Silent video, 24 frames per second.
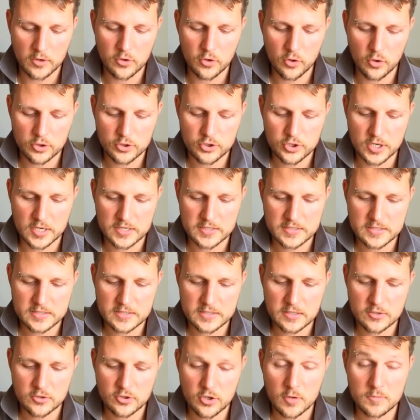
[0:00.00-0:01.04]
not
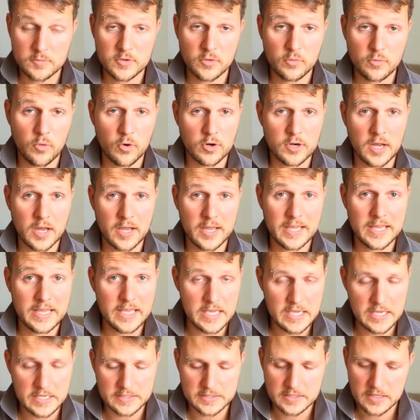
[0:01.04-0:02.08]
just in terms of what I
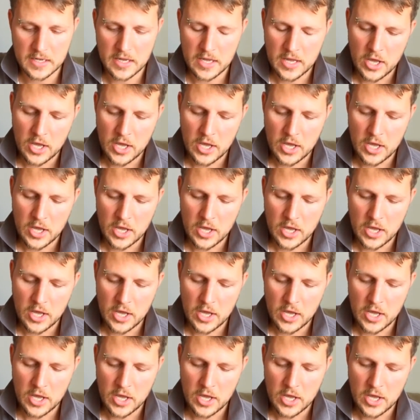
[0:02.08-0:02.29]
eat.